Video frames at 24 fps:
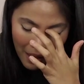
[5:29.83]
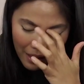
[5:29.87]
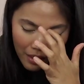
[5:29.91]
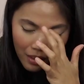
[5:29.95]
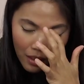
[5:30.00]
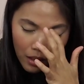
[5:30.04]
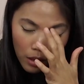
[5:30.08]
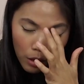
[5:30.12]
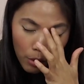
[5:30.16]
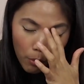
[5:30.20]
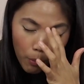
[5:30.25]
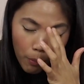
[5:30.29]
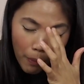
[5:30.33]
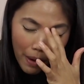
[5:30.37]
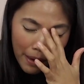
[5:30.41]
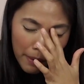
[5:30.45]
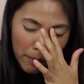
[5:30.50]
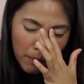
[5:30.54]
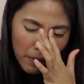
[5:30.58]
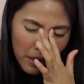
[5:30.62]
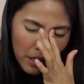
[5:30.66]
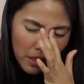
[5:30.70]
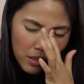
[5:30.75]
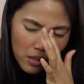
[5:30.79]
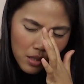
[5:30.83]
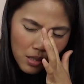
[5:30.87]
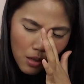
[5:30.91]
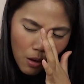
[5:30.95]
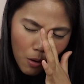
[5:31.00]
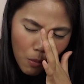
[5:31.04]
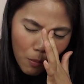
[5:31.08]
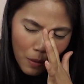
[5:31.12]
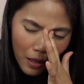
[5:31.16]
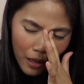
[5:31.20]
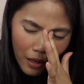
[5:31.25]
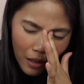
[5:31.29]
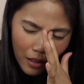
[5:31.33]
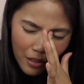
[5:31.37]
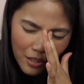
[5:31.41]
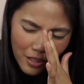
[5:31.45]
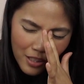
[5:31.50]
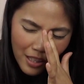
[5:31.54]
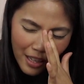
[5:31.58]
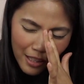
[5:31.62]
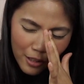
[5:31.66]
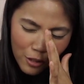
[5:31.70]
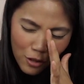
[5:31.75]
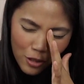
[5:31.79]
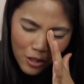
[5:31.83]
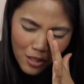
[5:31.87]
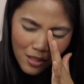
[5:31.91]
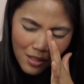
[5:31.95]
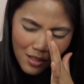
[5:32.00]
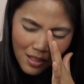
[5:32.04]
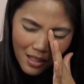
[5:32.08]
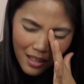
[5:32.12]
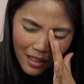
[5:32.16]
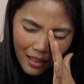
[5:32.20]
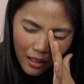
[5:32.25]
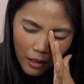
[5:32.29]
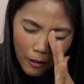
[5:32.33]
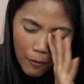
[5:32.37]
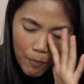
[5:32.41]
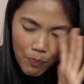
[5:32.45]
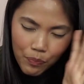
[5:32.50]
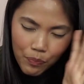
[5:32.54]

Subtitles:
and then the red beans. Oh my gosh, it's just like